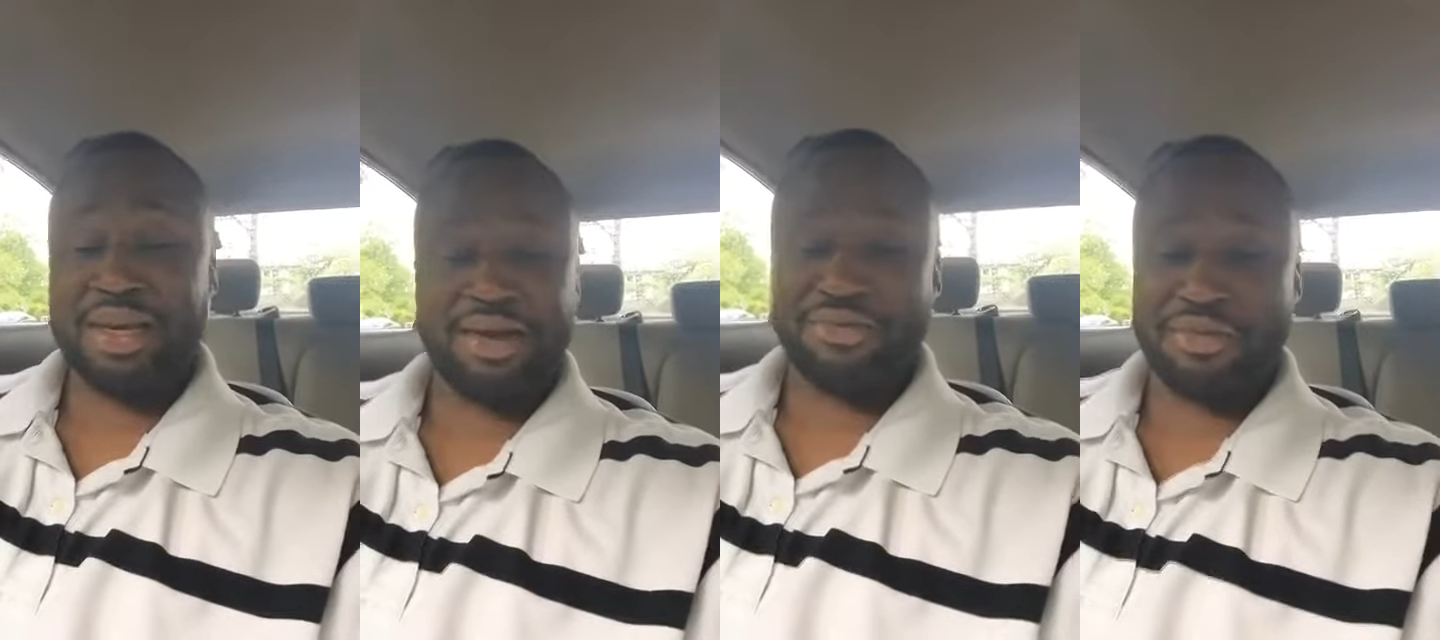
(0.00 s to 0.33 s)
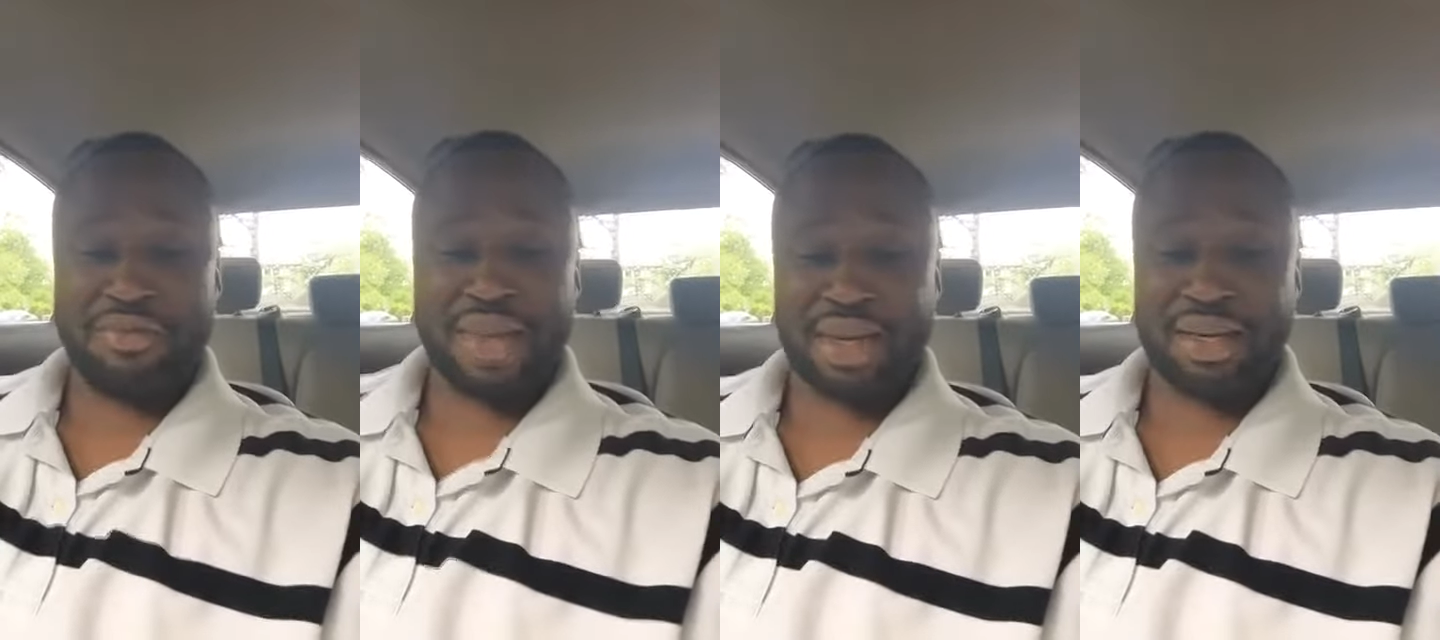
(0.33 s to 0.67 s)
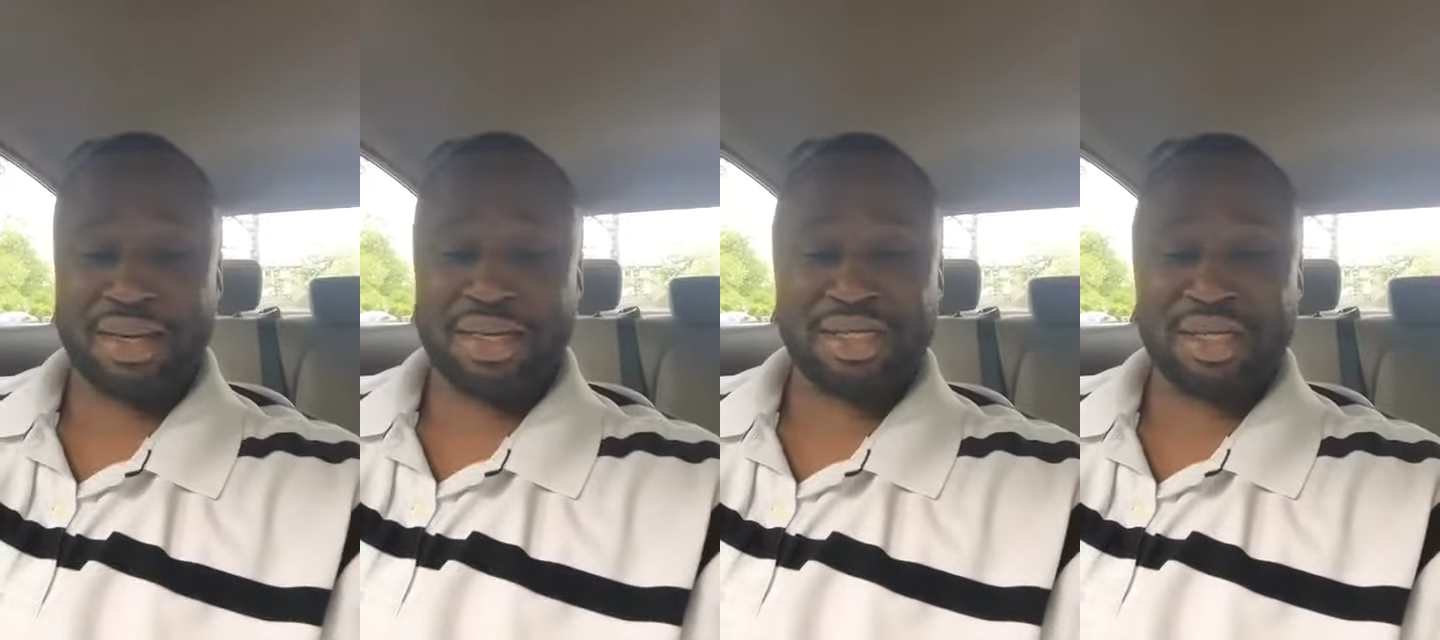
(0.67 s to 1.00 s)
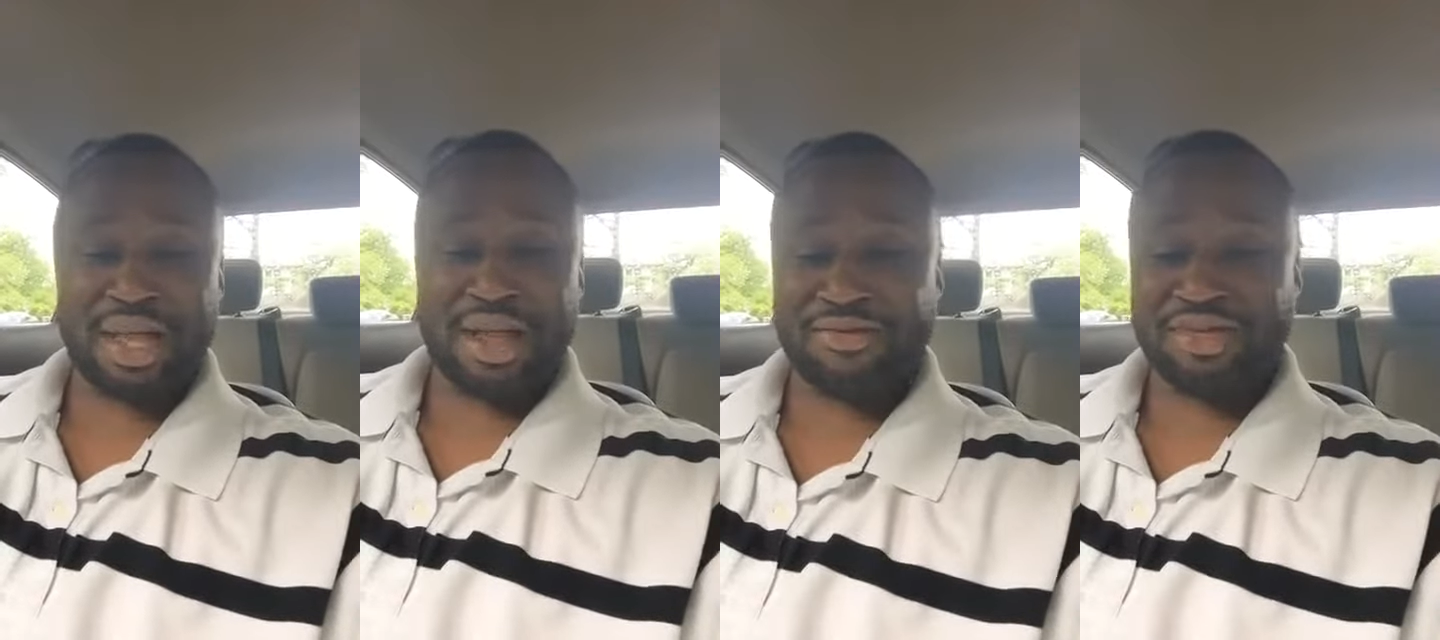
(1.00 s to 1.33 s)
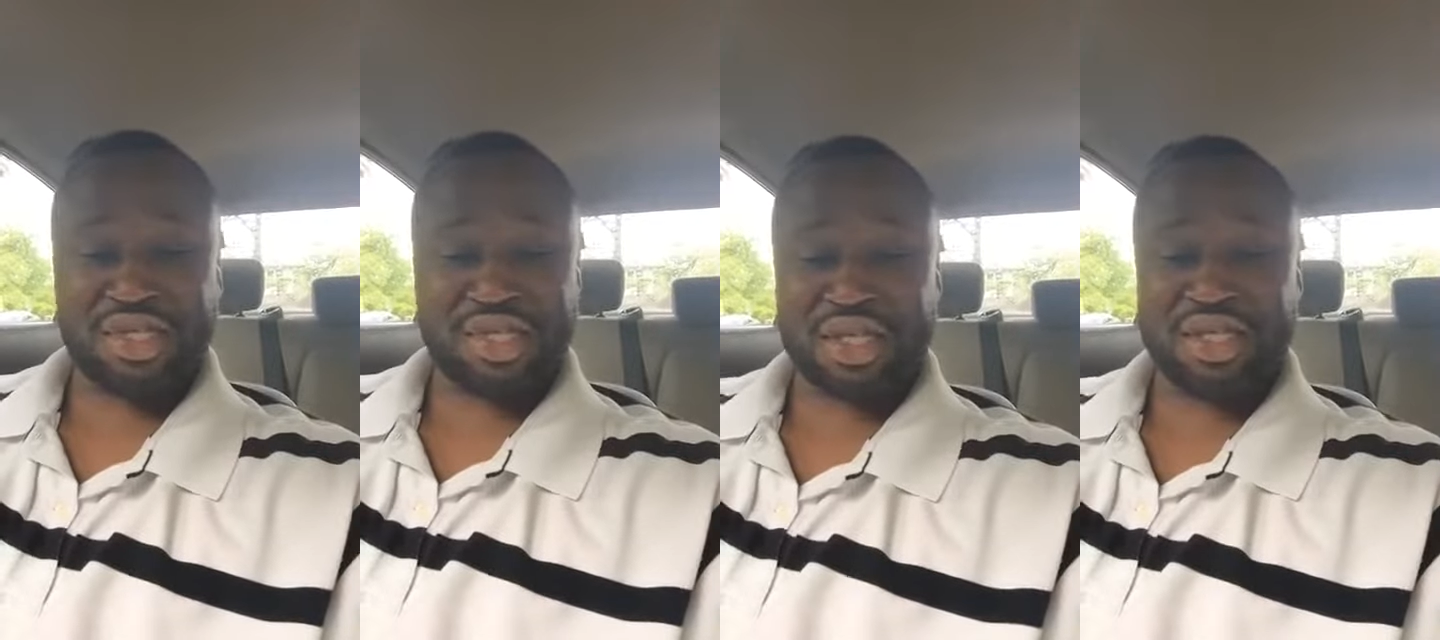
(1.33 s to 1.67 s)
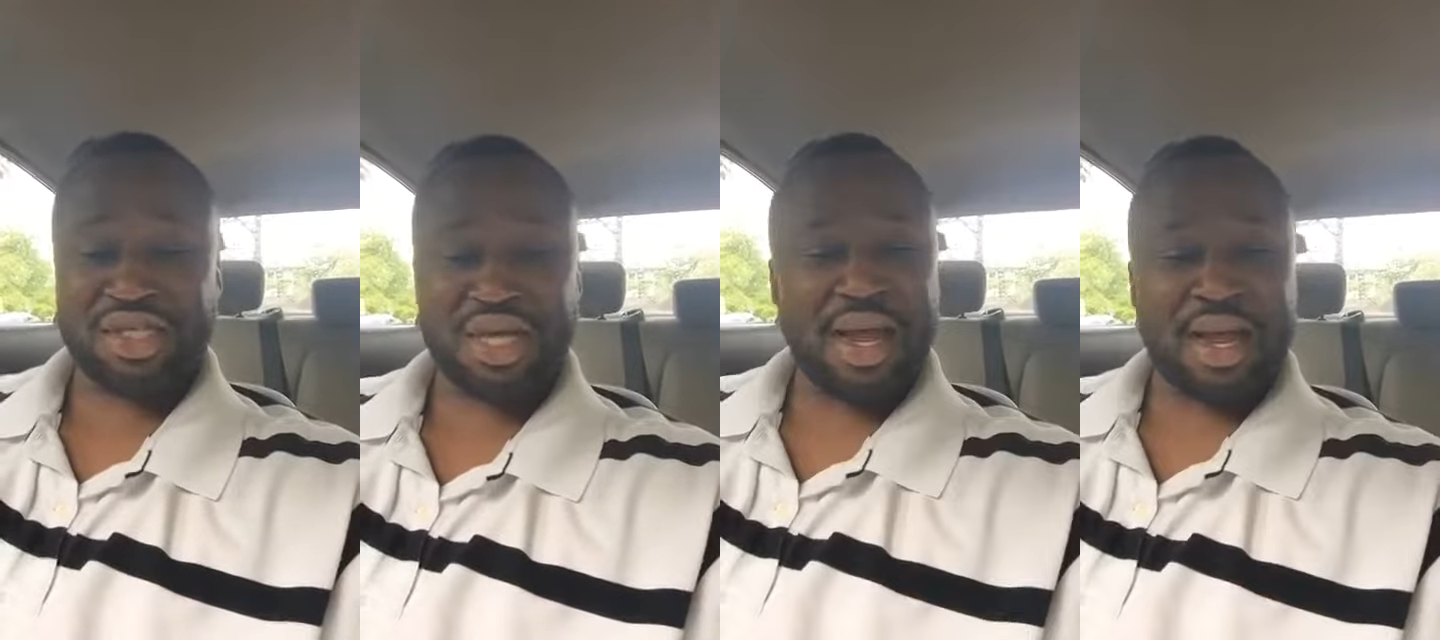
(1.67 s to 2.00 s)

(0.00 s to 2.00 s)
never met in his life just because